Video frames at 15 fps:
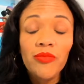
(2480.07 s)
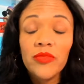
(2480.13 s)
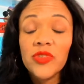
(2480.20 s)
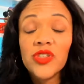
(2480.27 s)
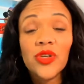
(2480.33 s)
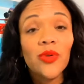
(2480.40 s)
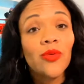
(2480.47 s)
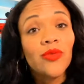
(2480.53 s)

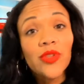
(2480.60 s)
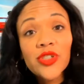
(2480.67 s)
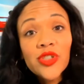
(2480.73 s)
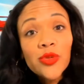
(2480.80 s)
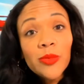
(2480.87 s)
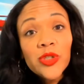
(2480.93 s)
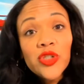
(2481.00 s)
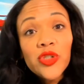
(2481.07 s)
So there's
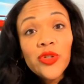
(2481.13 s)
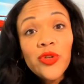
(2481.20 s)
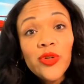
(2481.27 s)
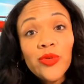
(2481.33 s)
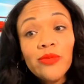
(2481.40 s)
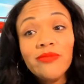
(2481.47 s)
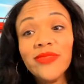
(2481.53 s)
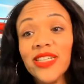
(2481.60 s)
so much to
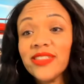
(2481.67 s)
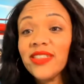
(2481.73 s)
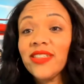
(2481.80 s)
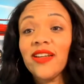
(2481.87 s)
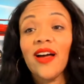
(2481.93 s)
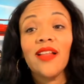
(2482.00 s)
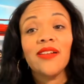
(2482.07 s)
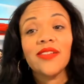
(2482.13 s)
do.
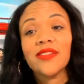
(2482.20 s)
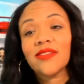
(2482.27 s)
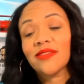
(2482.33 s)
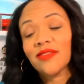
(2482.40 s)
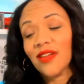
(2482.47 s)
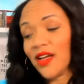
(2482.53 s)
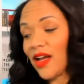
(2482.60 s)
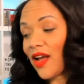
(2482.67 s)
$19.
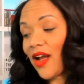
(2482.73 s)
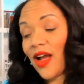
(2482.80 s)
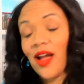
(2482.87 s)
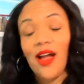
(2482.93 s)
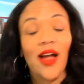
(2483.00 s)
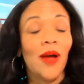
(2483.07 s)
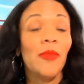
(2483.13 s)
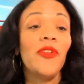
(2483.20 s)

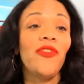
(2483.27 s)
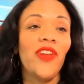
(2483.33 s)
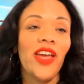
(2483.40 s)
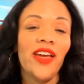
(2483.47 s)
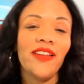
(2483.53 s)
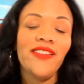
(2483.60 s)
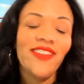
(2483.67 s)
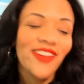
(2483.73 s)
I'm a
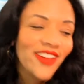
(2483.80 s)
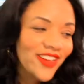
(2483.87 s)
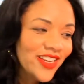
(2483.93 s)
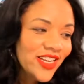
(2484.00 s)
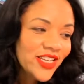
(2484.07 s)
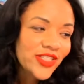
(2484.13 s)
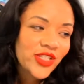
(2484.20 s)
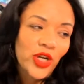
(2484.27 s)
fan.
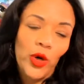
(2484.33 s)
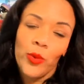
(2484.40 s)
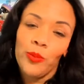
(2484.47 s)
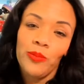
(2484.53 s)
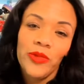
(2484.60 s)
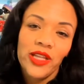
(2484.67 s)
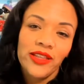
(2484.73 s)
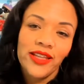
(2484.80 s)
So
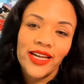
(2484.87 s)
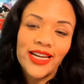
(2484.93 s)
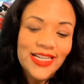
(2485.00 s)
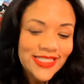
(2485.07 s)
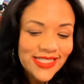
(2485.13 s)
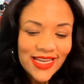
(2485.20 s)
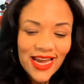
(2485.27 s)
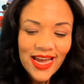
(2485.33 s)
like I
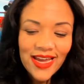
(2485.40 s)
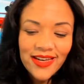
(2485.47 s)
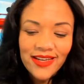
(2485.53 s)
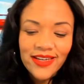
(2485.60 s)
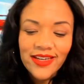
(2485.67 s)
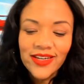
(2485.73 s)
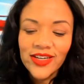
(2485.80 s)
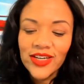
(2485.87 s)

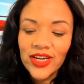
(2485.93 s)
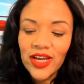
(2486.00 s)
said, here you